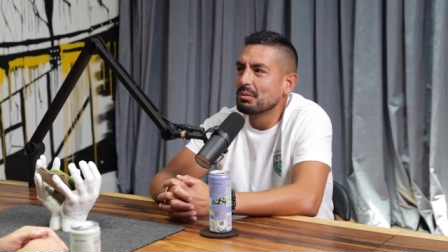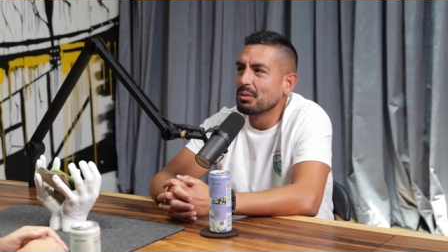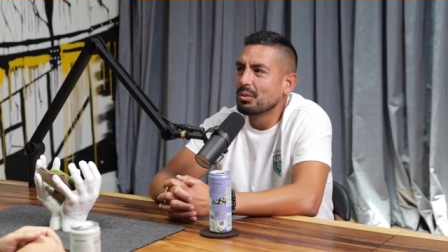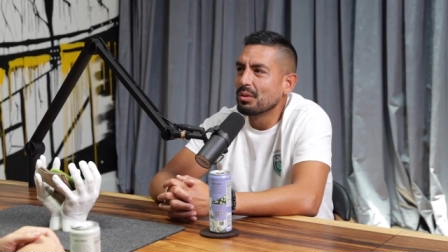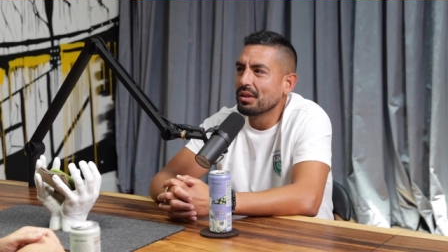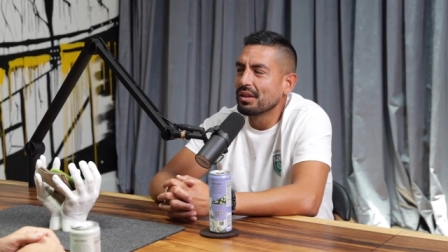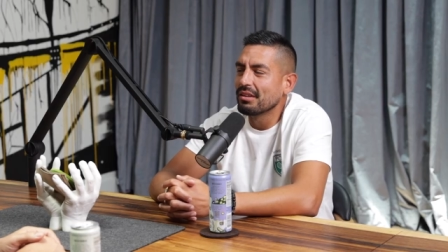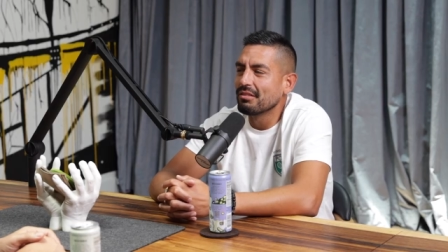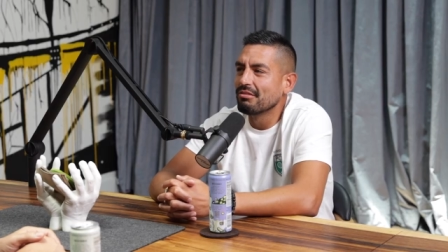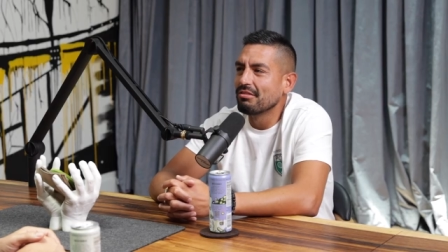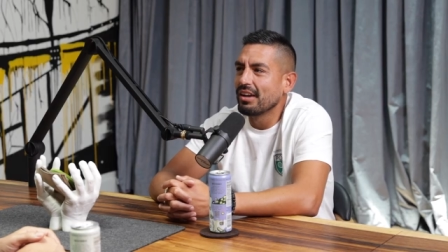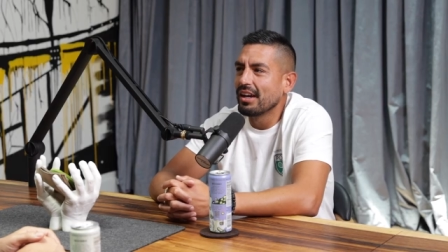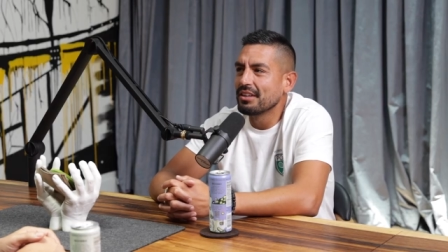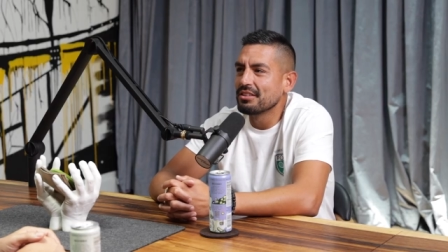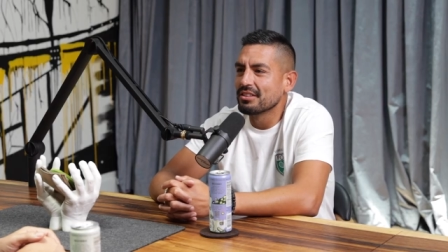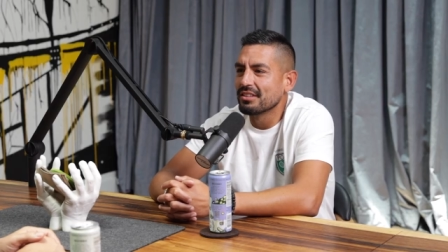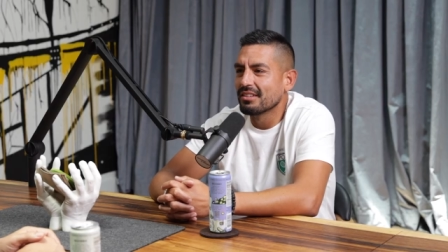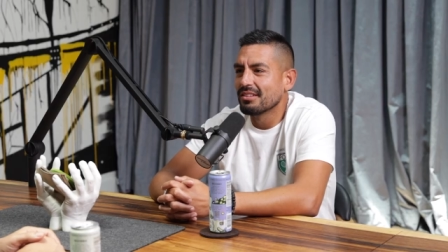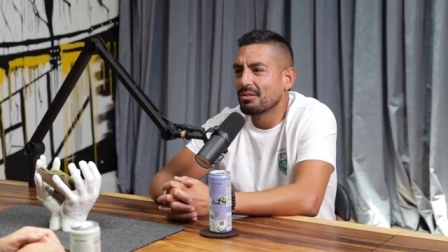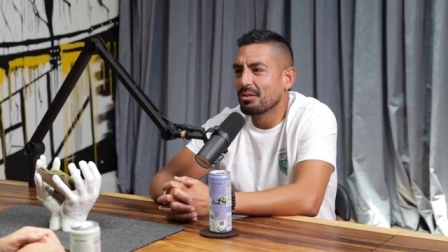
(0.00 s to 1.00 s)
people where they can
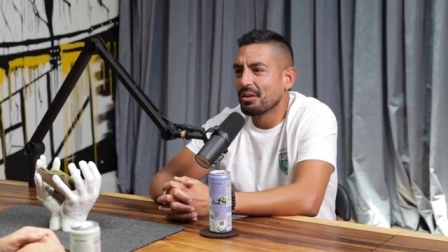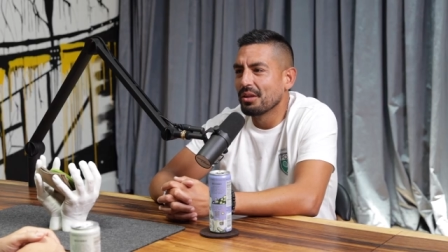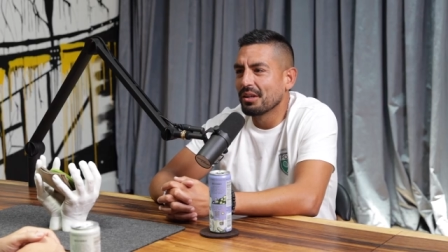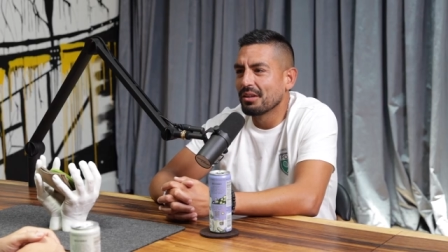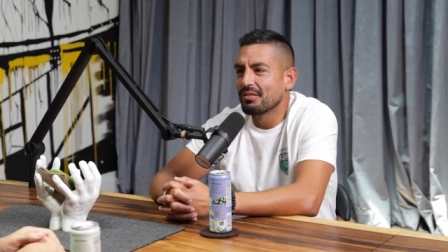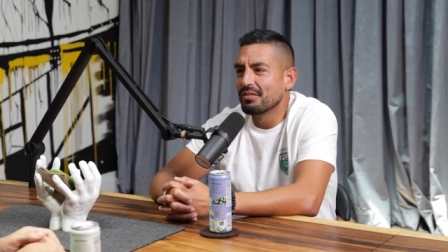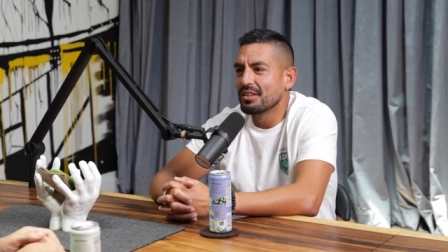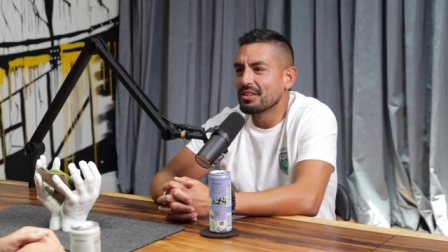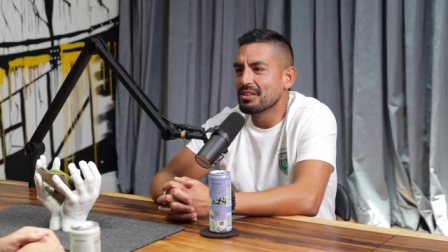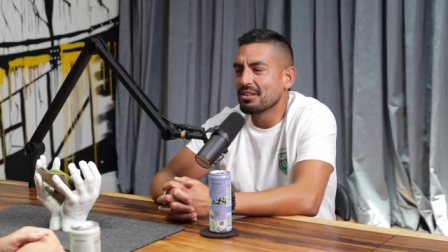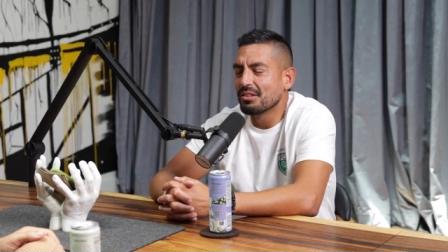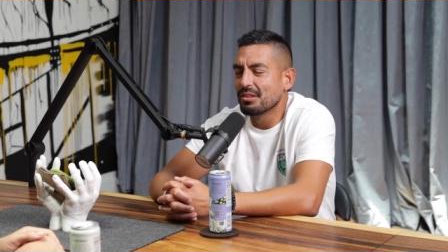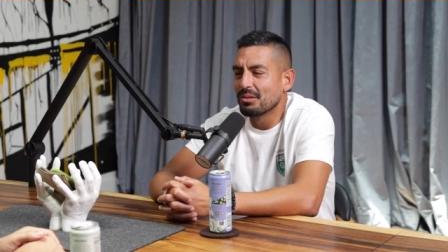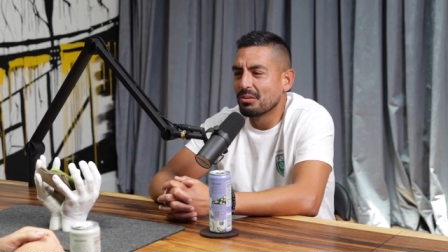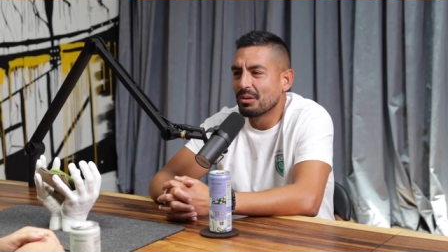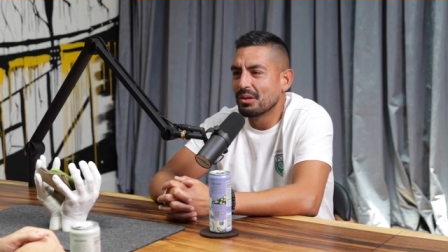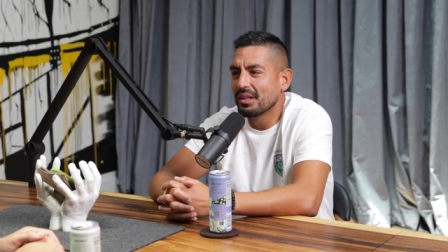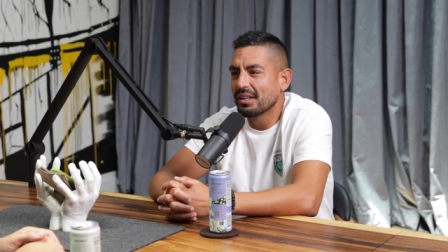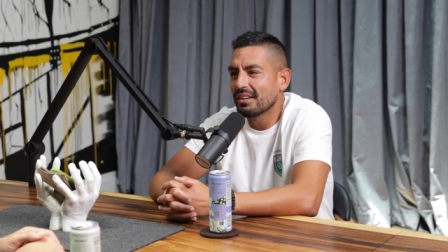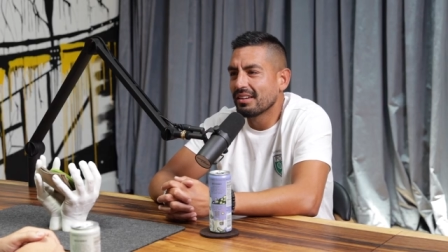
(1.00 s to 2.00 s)
find you, where they can visit
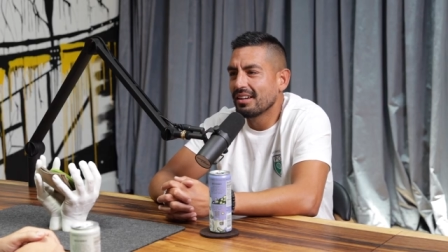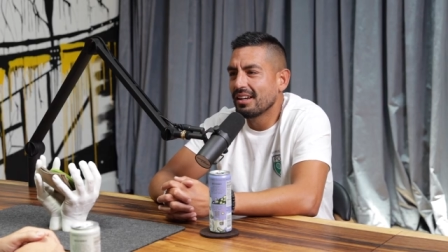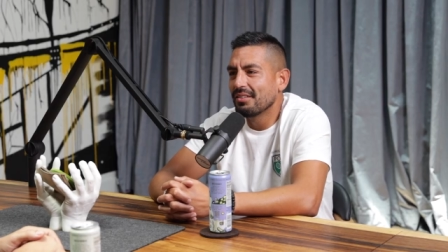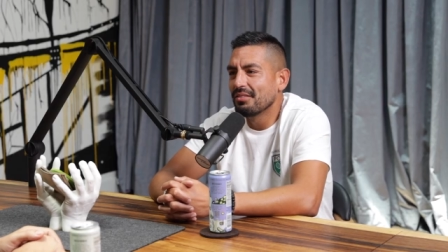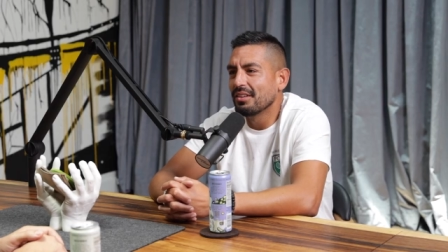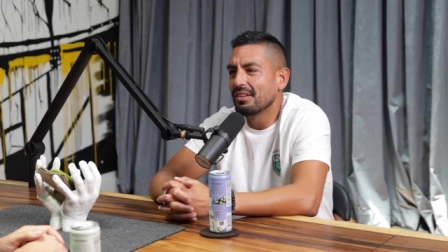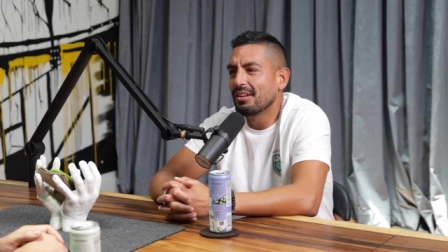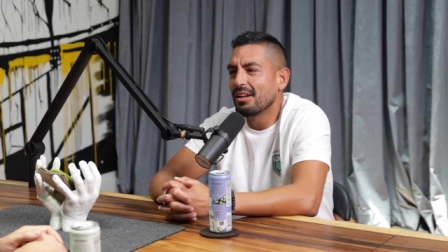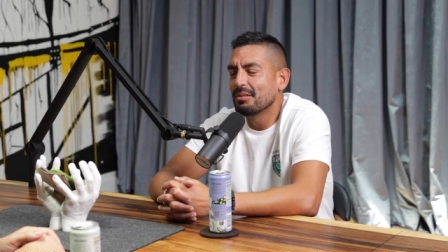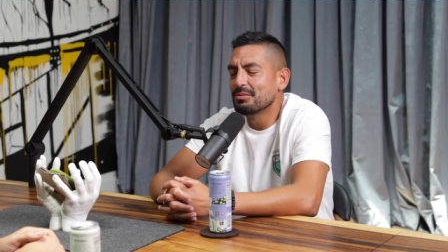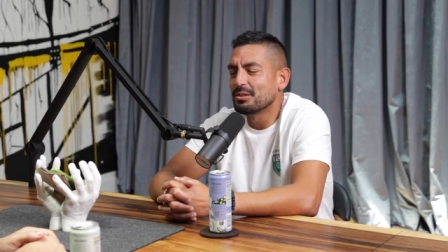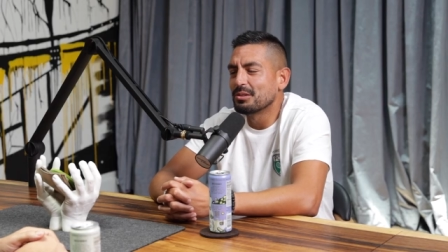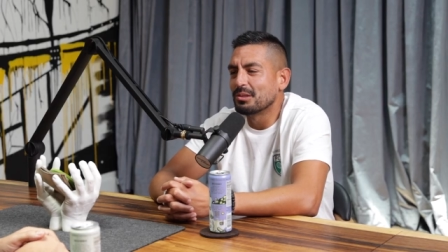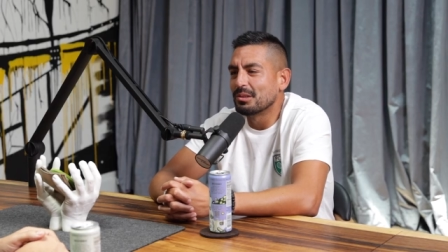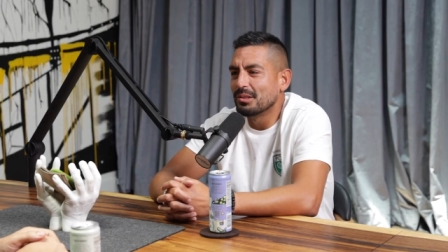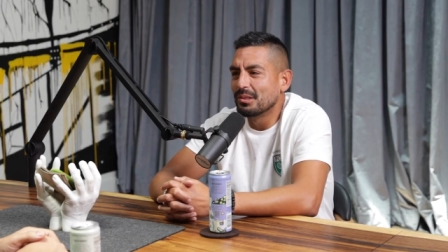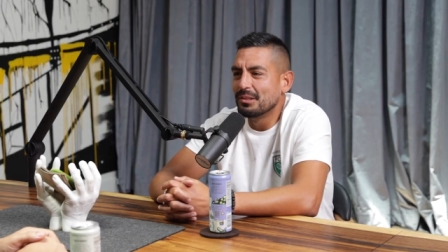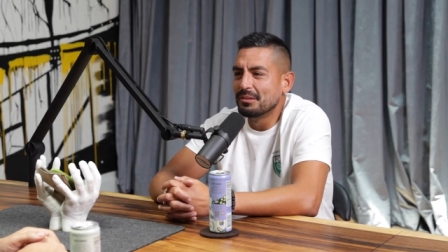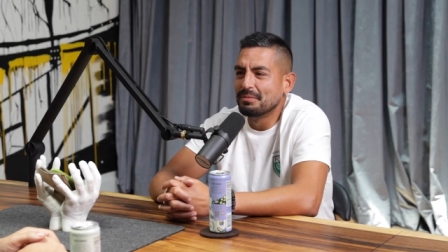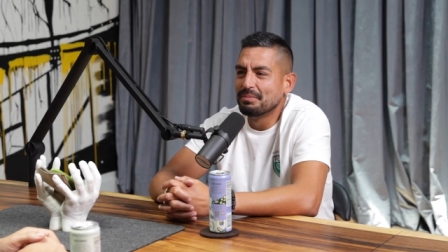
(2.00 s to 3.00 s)
you, where they can have the lobster
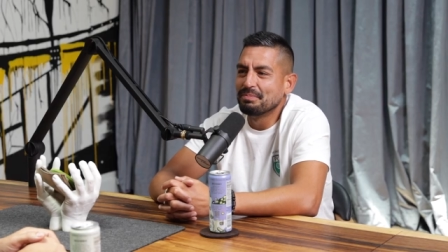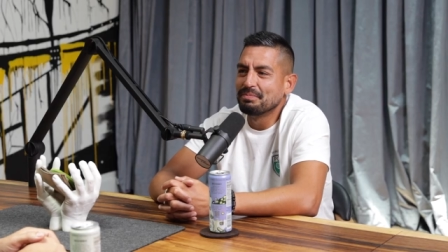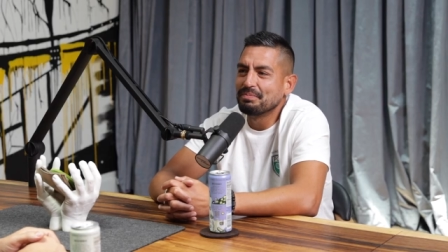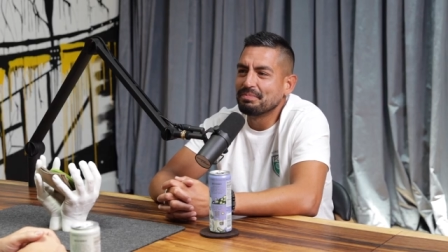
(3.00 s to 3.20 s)
roll.